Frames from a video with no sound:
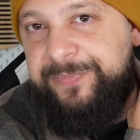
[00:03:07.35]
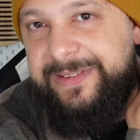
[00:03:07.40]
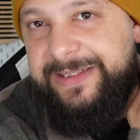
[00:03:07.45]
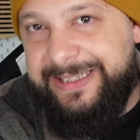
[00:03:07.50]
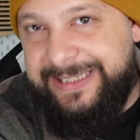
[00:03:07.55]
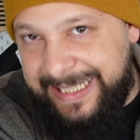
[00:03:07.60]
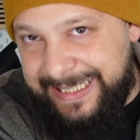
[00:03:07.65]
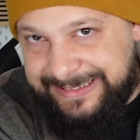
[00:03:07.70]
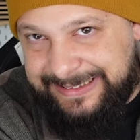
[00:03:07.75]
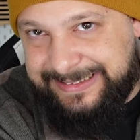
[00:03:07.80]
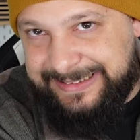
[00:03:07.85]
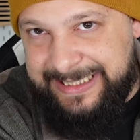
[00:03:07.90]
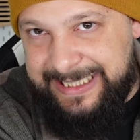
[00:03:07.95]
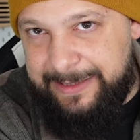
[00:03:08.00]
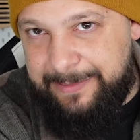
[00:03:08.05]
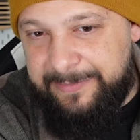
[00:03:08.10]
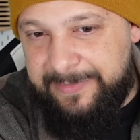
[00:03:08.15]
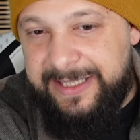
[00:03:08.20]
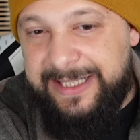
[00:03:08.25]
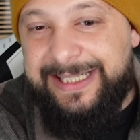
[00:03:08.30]
this
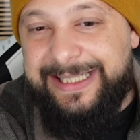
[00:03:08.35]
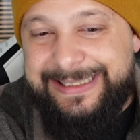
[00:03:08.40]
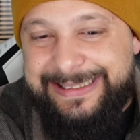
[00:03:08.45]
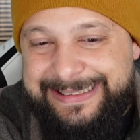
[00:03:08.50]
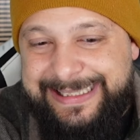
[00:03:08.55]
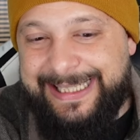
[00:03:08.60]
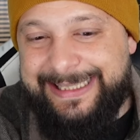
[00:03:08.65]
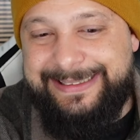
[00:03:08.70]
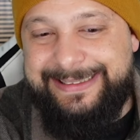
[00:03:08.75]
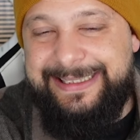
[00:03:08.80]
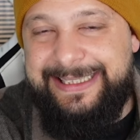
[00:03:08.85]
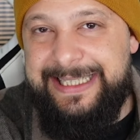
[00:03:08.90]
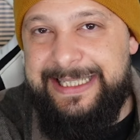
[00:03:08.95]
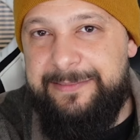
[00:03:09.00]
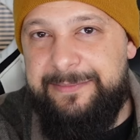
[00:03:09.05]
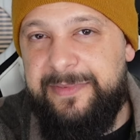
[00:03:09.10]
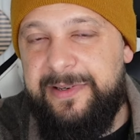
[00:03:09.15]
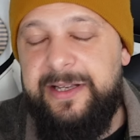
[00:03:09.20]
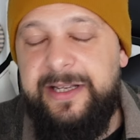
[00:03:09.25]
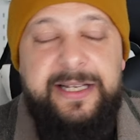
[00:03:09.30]
team, that
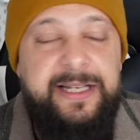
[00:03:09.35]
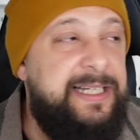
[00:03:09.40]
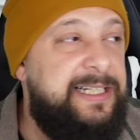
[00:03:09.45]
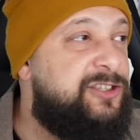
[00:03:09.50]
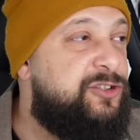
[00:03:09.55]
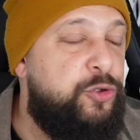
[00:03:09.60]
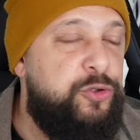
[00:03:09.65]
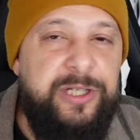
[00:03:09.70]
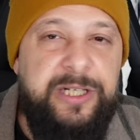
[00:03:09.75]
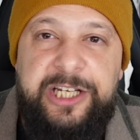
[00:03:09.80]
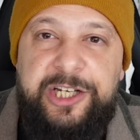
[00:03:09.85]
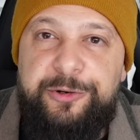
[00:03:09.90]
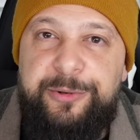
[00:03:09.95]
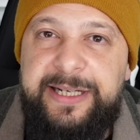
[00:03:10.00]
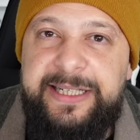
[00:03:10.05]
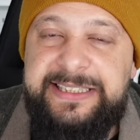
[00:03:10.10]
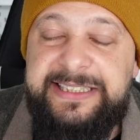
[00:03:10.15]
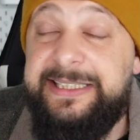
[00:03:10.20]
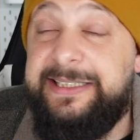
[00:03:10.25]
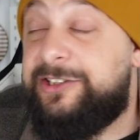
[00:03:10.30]
team, it's totally
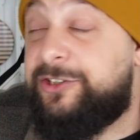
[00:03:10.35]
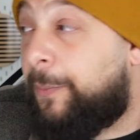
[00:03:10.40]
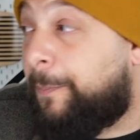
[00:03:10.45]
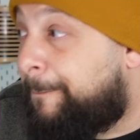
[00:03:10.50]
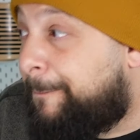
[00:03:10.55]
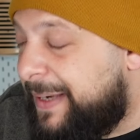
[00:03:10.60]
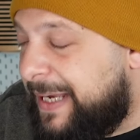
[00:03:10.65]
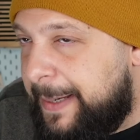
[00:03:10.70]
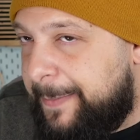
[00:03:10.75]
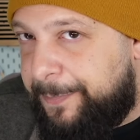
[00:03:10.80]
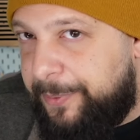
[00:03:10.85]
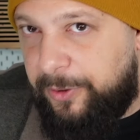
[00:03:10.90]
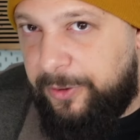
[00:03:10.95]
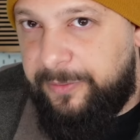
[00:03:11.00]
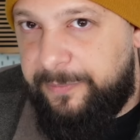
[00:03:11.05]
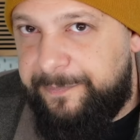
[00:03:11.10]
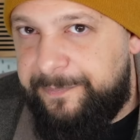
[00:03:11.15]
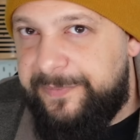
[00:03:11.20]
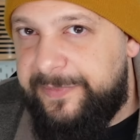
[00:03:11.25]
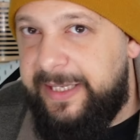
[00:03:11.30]
crazy. Some
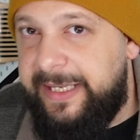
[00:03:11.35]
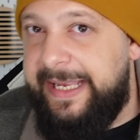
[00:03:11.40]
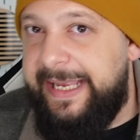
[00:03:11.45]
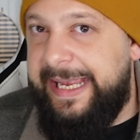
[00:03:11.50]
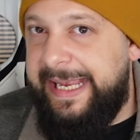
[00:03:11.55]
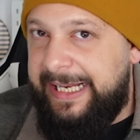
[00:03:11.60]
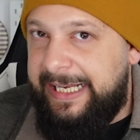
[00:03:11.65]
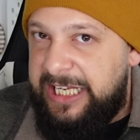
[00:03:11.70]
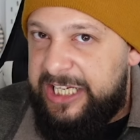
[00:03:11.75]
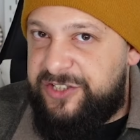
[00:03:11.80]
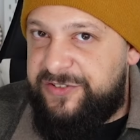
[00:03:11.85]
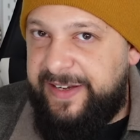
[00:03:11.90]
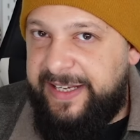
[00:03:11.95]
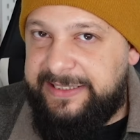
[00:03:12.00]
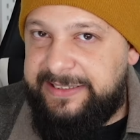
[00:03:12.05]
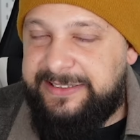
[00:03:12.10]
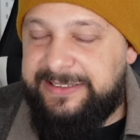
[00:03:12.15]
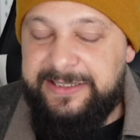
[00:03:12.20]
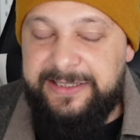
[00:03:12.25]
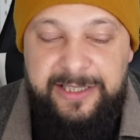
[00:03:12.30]
people, English
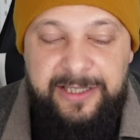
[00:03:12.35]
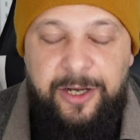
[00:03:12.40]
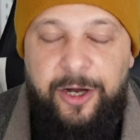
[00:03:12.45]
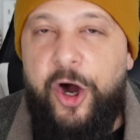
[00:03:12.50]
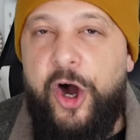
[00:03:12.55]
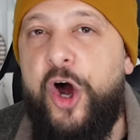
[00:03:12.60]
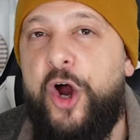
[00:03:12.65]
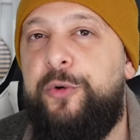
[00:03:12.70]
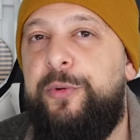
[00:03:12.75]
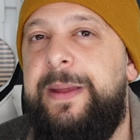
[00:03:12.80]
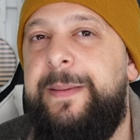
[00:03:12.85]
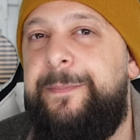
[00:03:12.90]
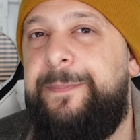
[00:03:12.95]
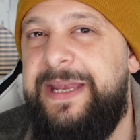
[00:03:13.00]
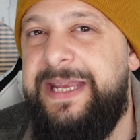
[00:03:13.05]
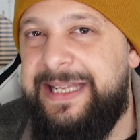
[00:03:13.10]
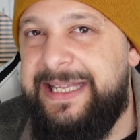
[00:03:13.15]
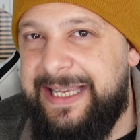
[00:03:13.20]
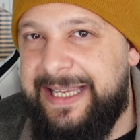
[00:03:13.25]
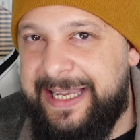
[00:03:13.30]
fans, are
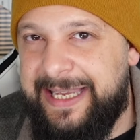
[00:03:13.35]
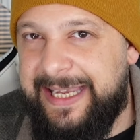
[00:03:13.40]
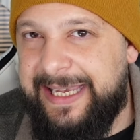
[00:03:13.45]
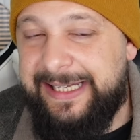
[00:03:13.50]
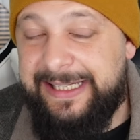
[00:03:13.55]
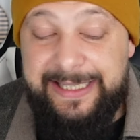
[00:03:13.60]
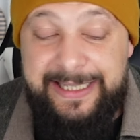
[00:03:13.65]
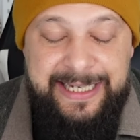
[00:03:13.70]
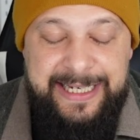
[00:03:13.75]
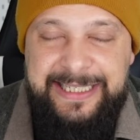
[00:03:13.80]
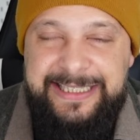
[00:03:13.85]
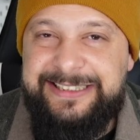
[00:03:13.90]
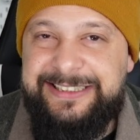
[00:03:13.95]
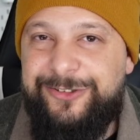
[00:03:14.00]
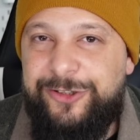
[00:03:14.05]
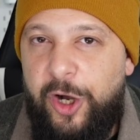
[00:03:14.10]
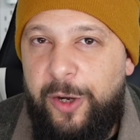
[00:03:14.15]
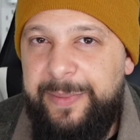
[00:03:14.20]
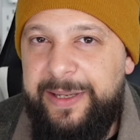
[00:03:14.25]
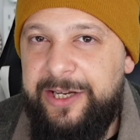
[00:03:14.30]
repeating again, "It's
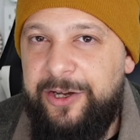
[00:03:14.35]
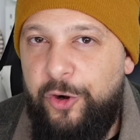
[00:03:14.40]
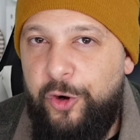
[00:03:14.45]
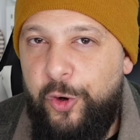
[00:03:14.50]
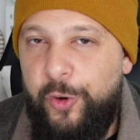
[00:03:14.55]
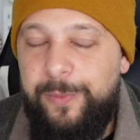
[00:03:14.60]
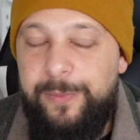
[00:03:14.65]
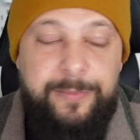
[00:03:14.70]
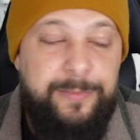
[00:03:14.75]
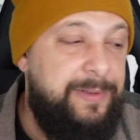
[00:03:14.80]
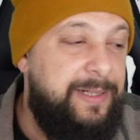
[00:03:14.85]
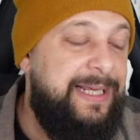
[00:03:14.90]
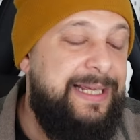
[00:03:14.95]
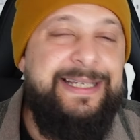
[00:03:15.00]
coming home."